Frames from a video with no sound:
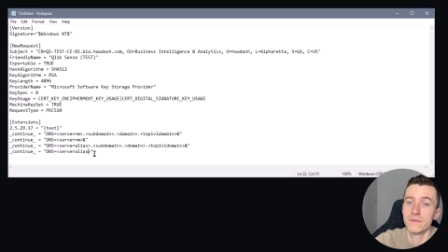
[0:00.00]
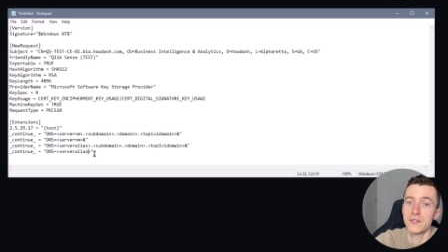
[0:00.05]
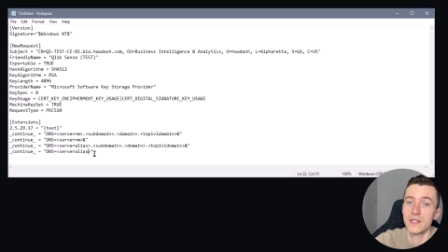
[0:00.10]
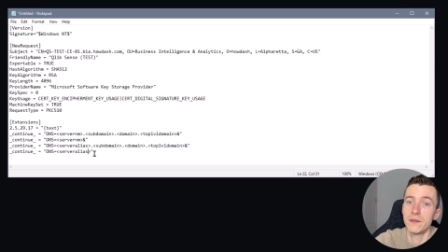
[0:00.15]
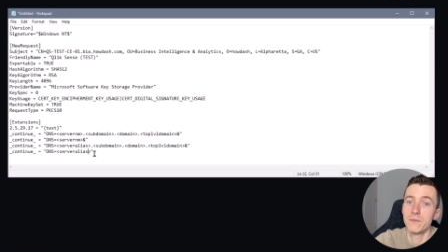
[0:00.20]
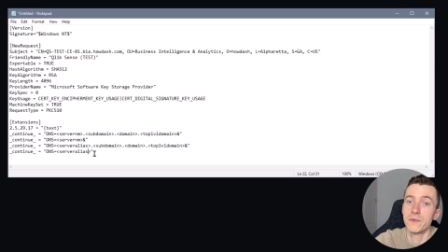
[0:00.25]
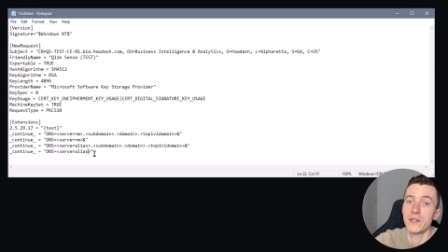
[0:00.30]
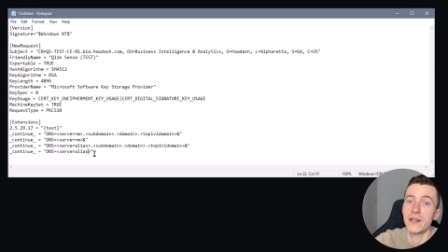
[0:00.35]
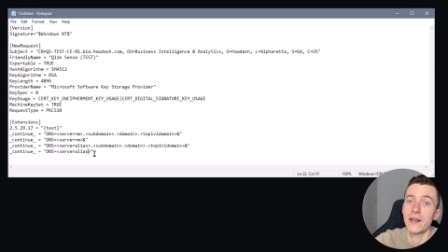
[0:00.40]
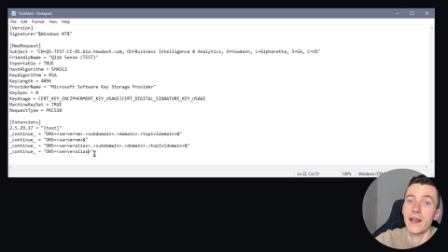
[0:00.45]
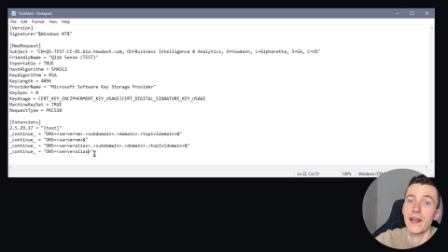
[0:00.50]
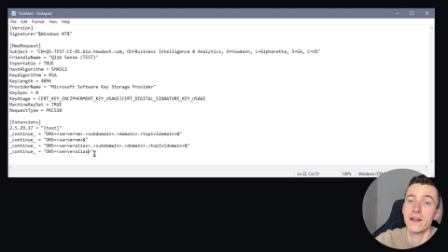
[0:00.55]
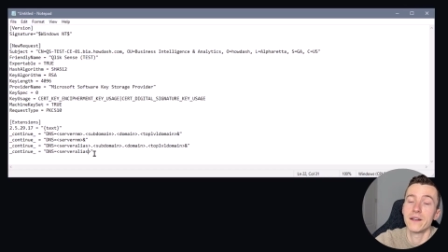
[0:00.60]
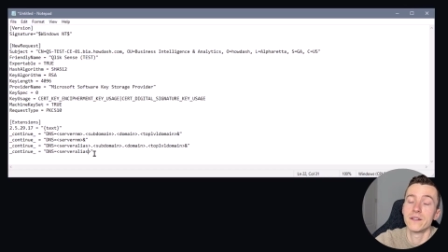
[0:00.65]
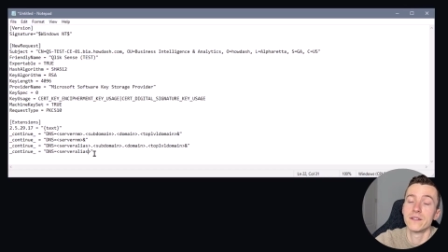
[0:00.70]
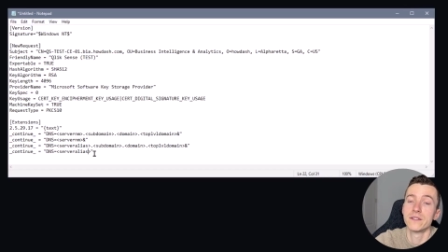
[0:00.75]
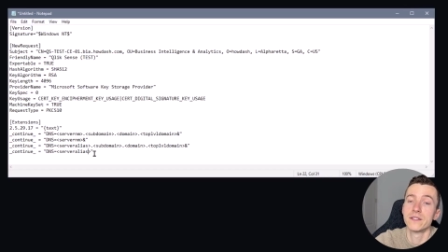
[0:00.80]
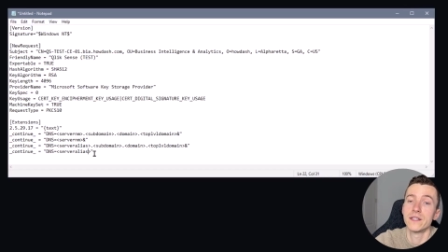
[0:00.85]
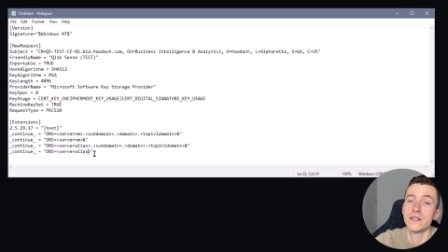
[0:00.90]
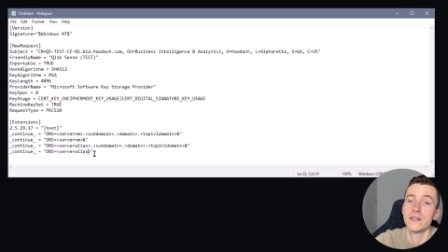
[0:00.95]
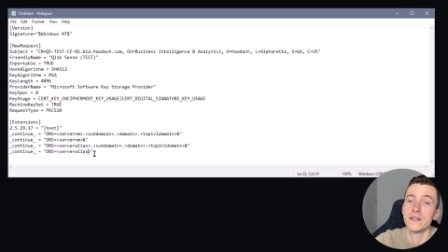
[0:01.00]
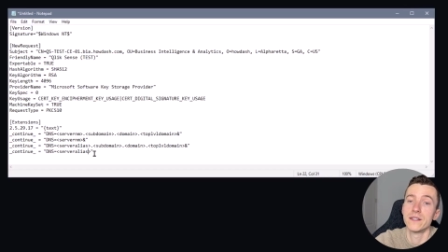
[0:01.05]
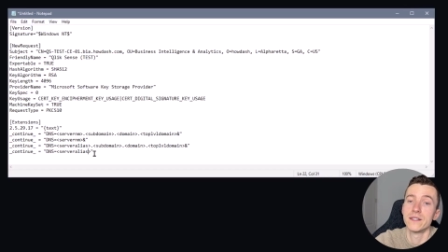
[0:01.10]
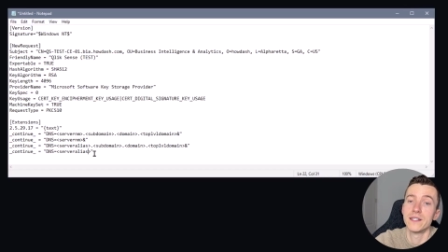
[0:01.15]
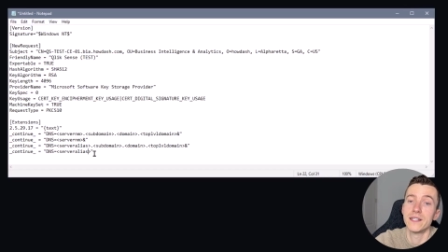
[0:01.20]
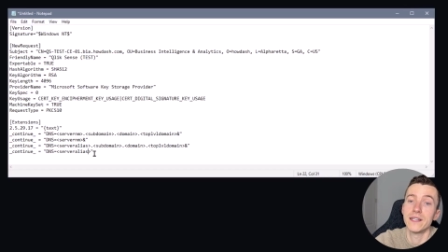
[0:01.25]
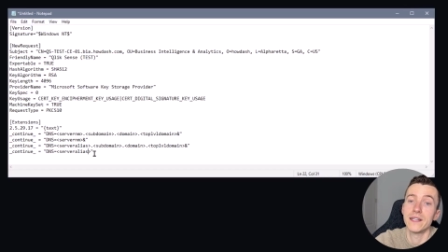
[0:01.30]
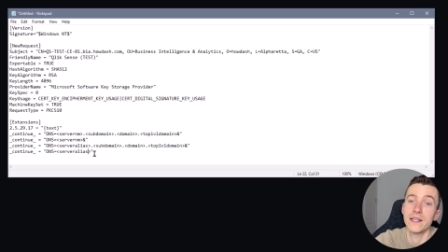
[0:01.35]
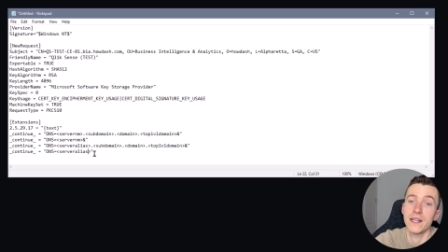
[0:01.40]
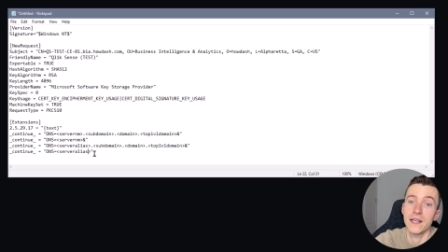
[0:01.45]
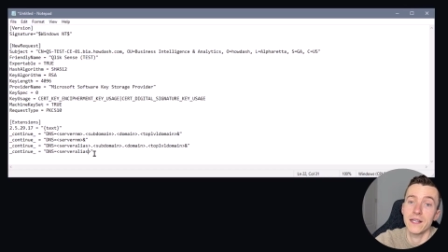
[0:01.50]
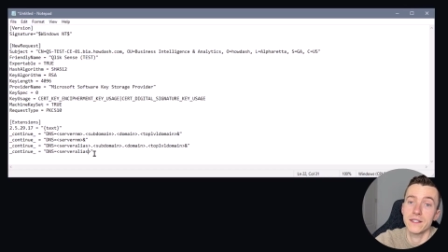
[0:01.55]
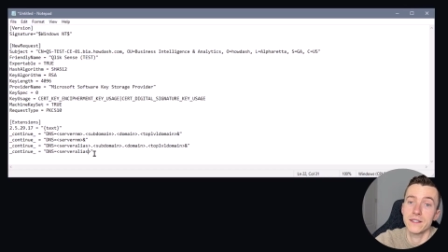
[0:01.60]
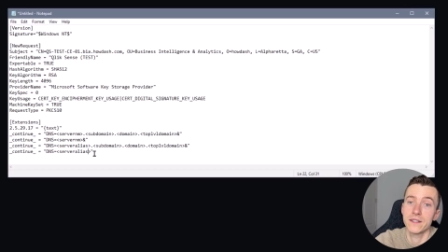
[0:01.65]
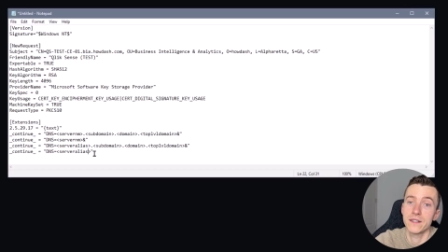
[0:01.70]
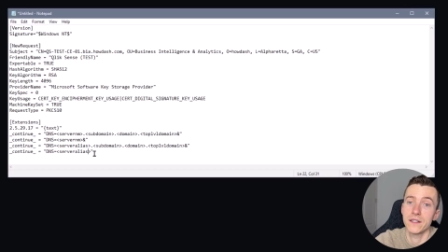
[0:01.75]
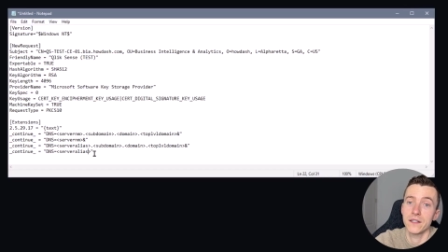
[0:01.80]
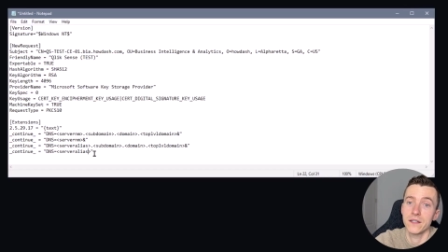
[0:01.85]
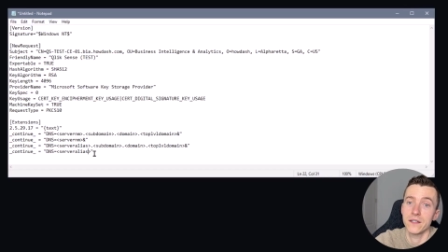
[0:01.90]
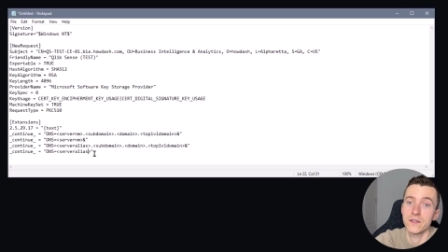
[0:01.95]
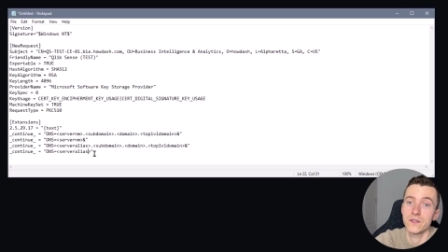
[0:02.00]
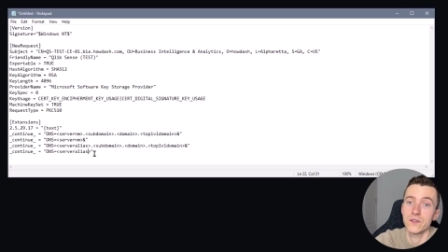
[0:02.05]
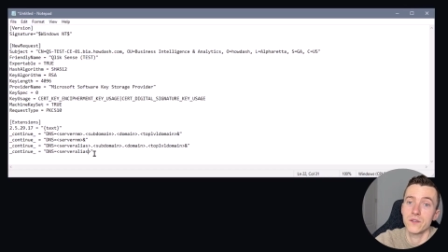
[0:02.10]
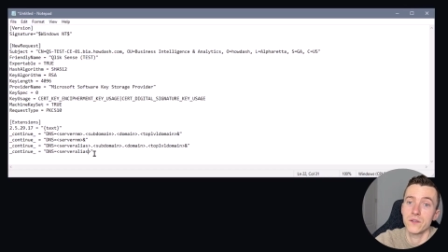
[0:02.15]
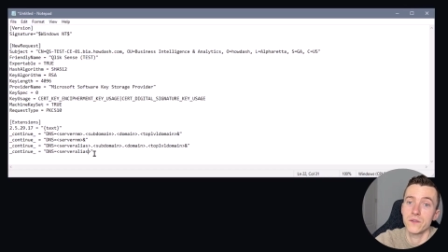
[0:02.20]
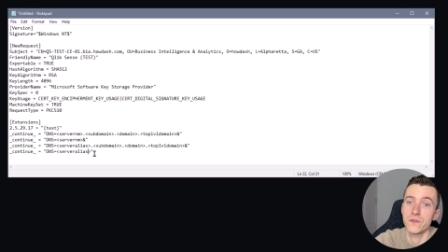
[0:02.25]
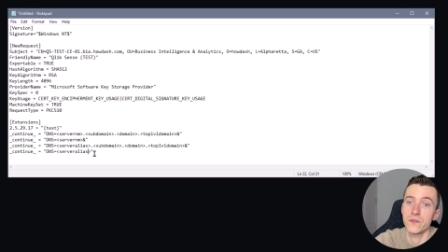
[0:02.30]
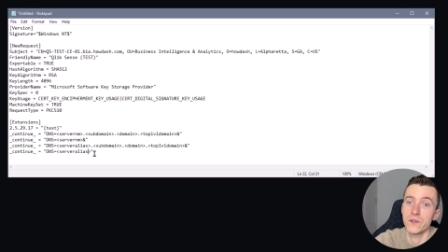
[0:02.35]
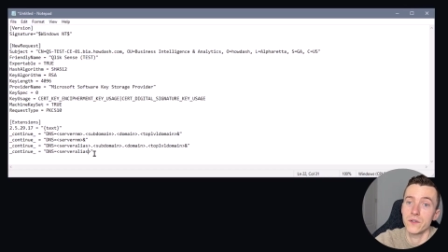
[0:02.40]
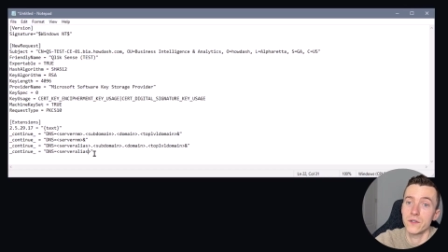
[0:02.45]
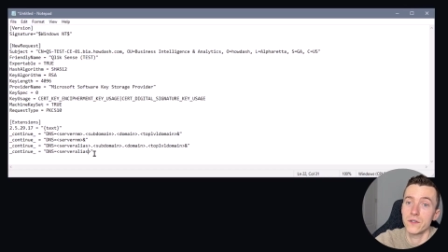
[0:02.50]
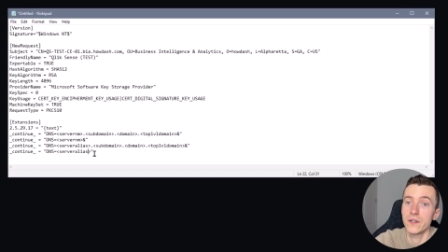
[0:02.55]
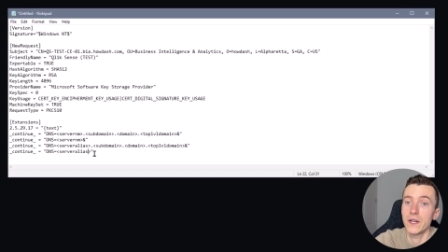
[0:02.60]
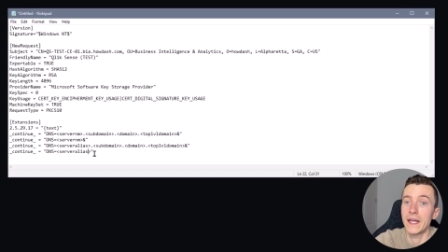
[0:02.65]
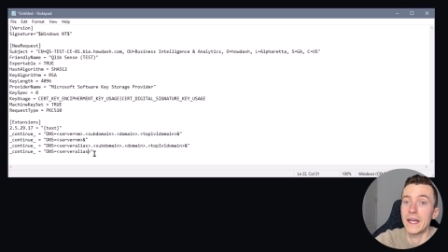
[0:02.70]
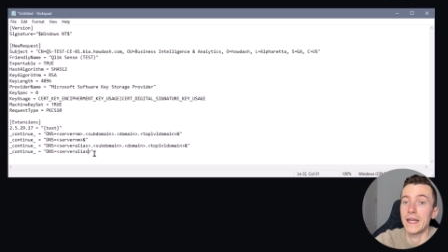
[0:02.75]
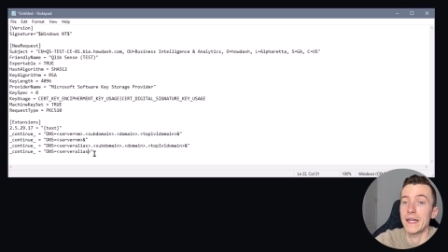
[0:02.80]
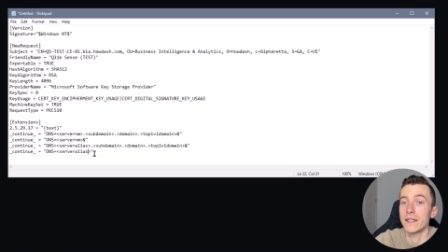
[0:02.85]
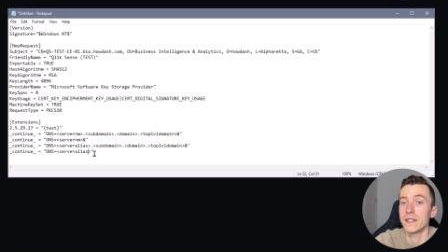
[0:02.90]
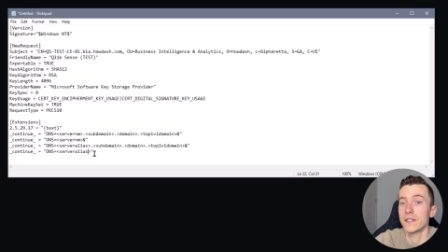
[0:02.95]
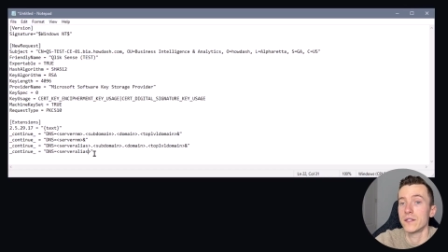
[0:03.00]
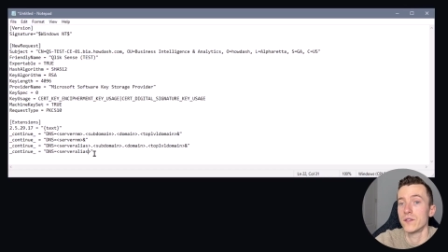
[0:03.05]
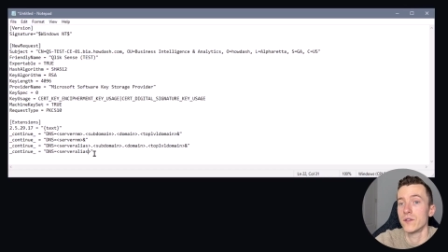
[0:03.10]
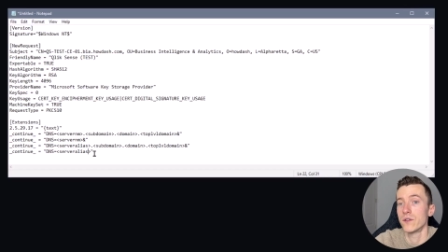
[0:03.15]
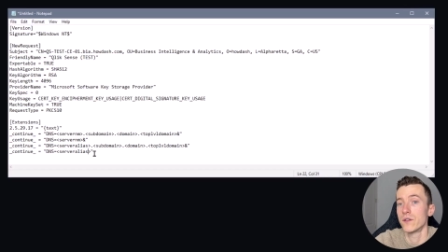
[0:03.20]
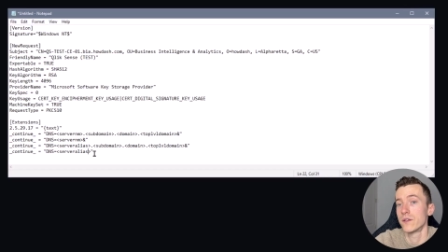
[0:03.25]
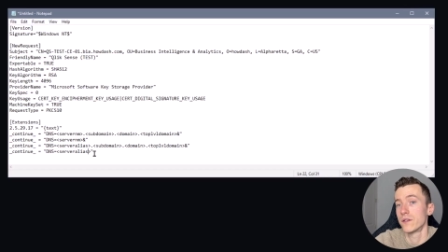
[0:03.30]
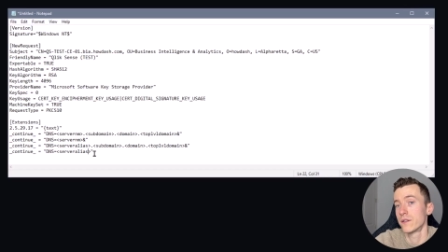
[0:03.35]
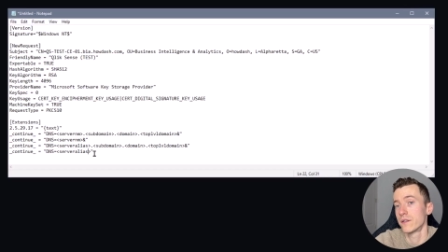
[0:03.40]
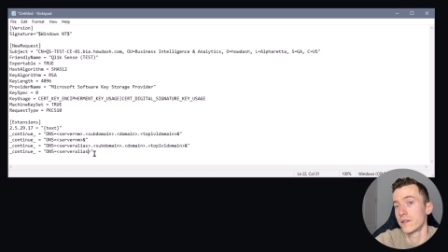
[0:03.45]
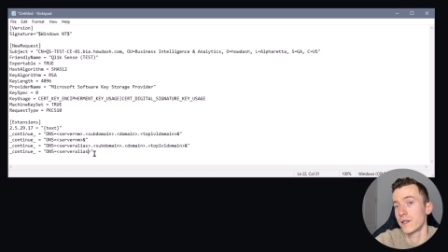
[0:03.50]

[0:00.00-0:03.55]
team that handles the DNS server at your